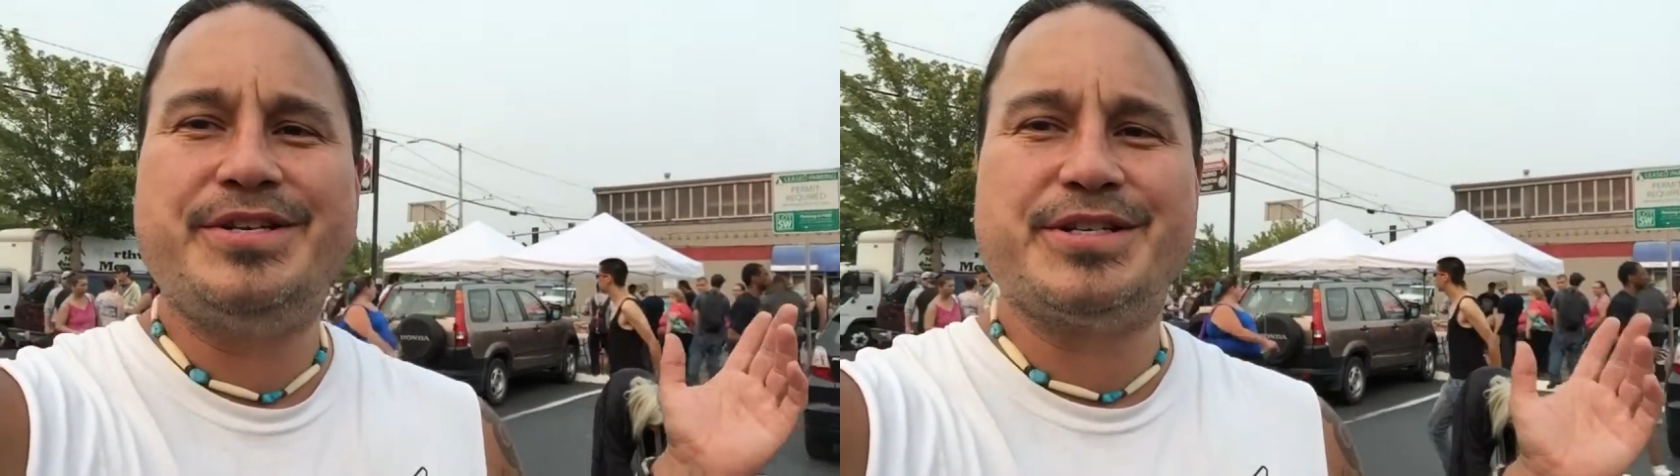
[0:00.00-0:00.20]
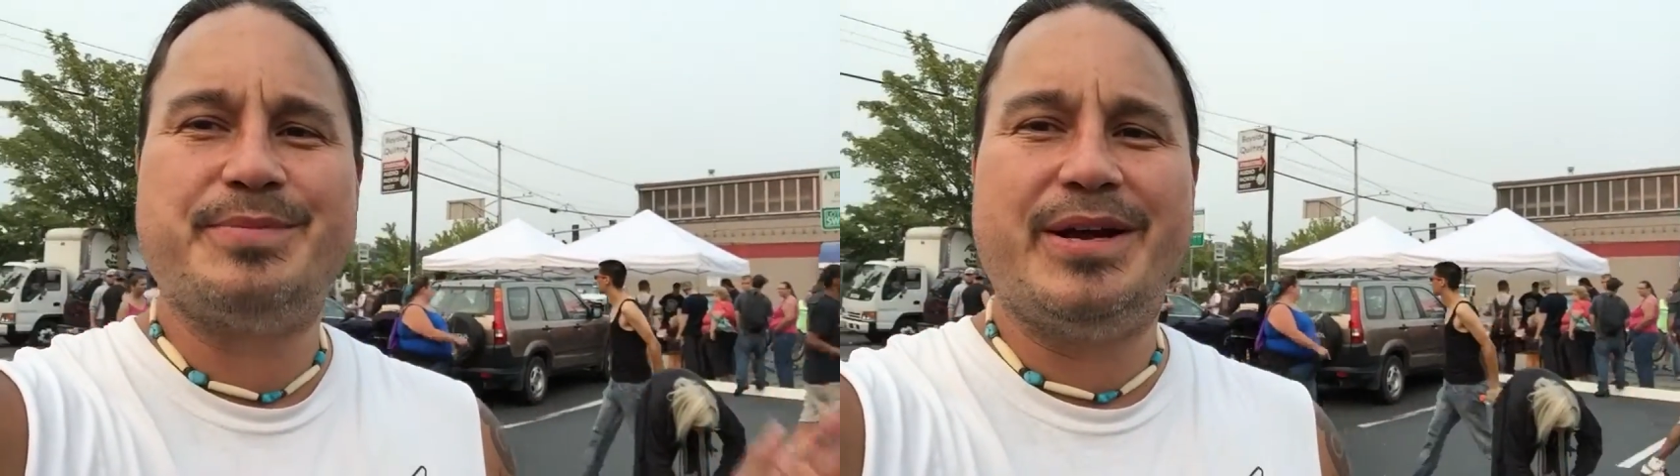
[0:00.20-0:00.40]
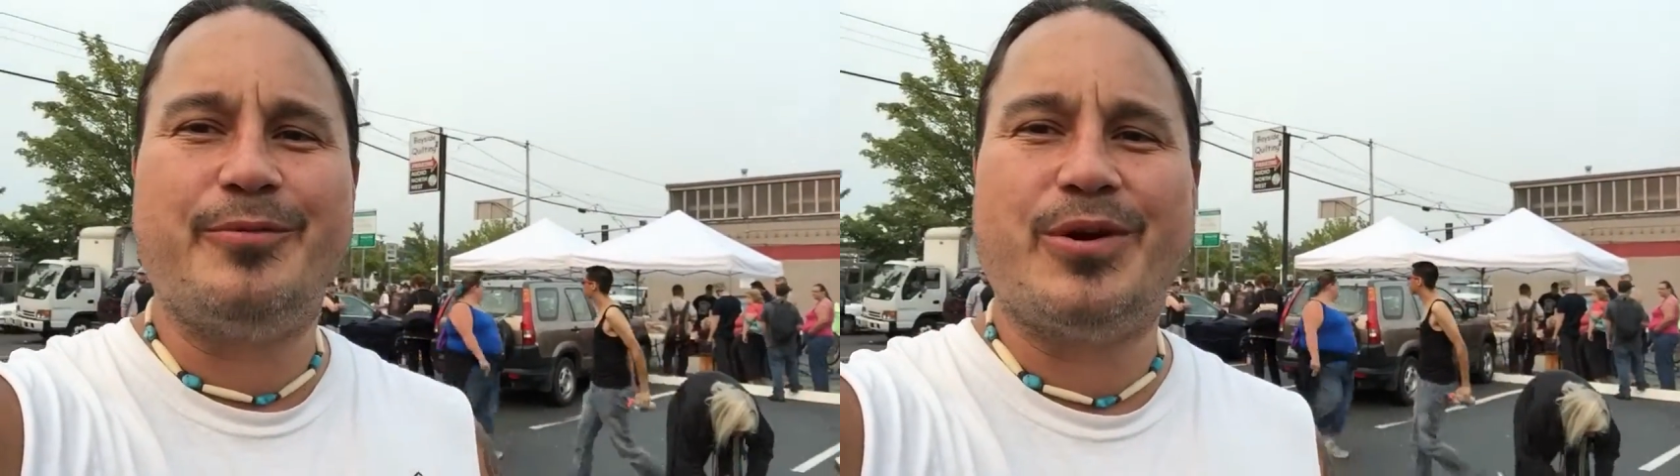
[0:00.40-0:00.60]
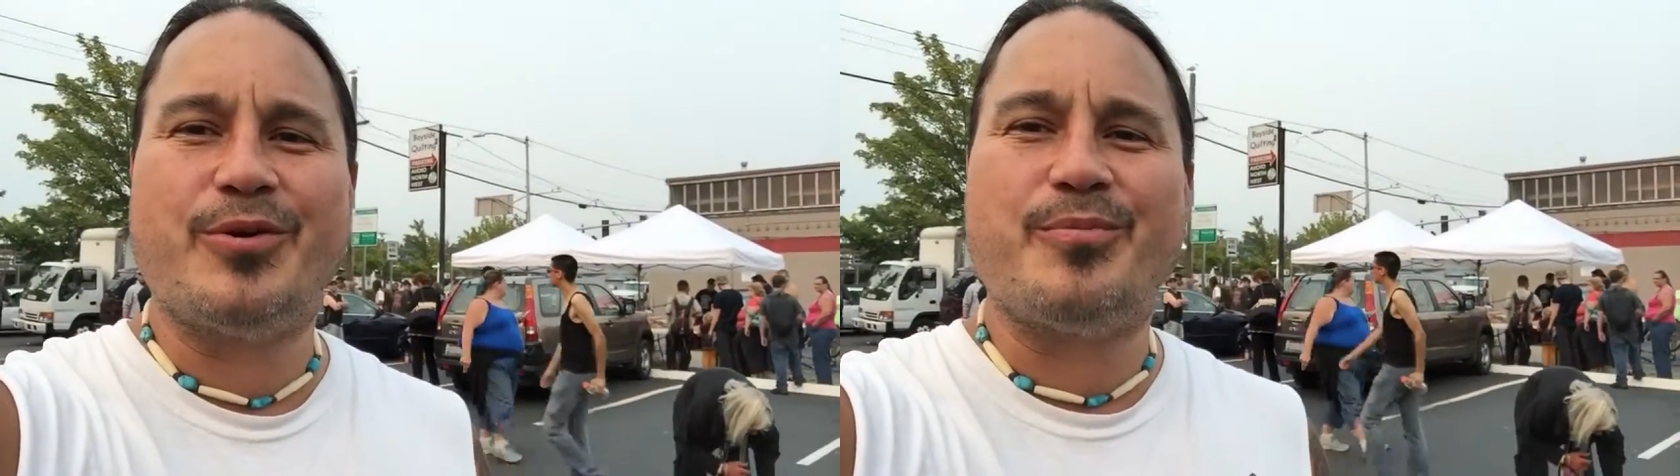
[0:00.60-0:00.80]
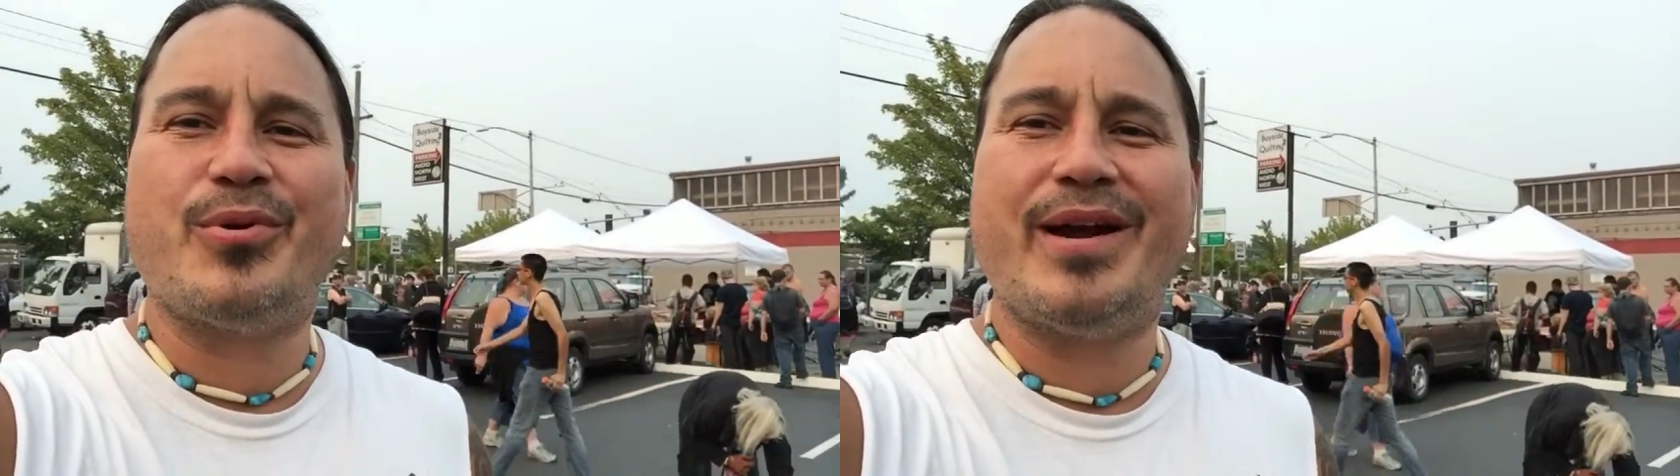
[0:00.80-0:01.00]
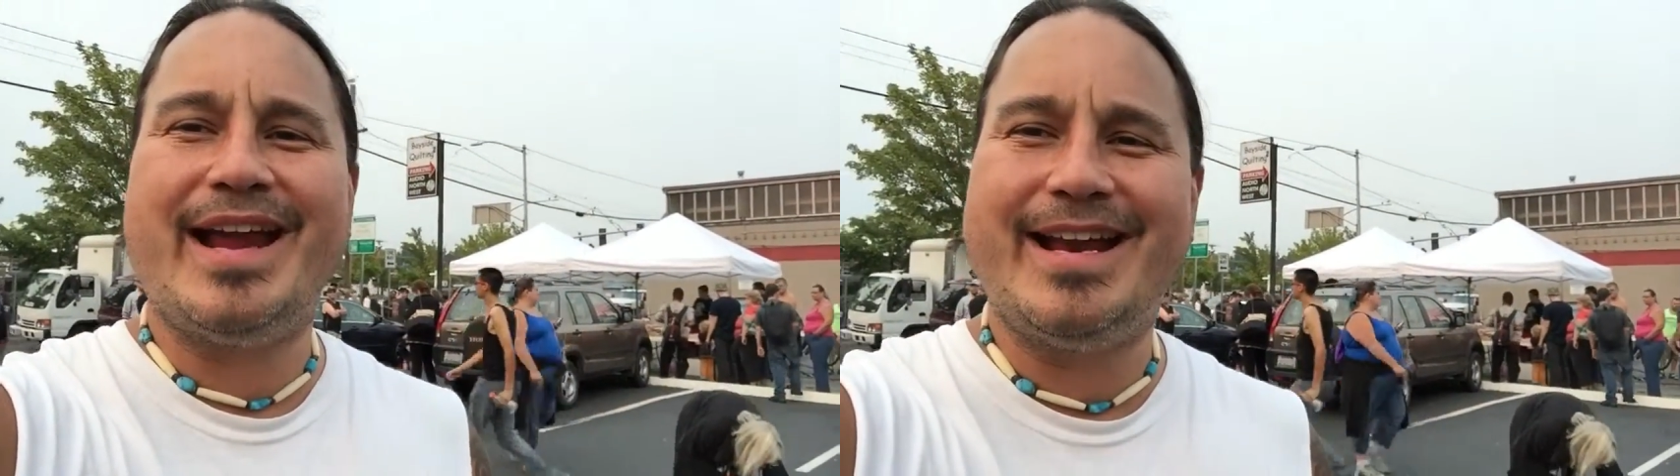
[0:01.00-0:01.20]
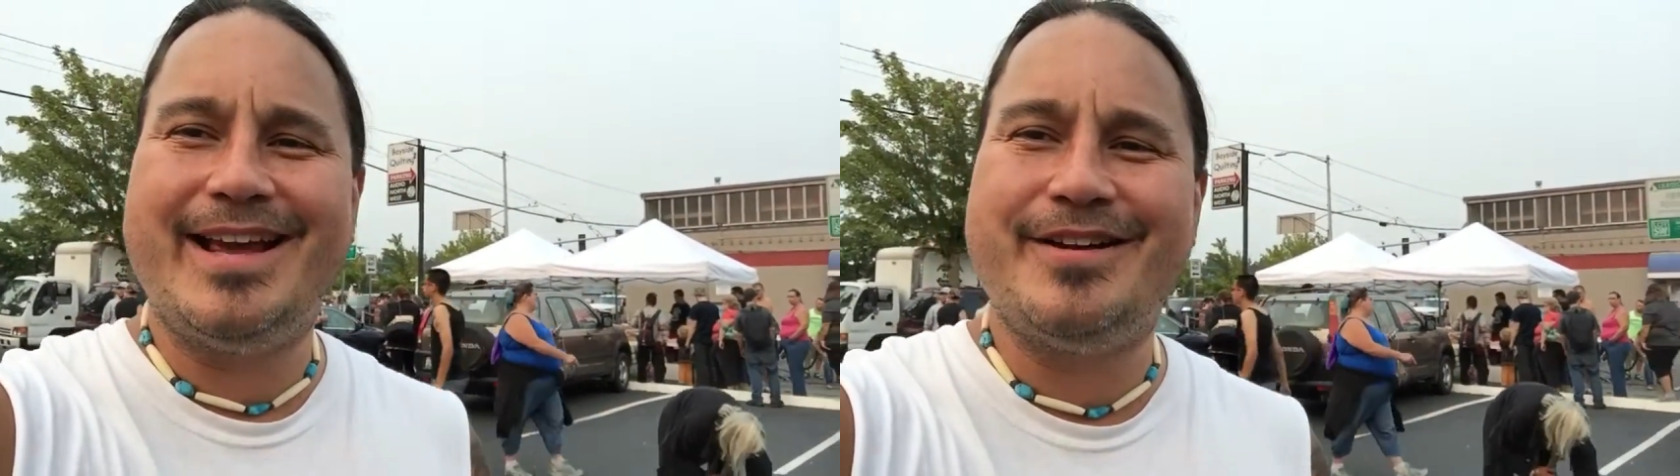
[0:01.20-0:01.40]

were praying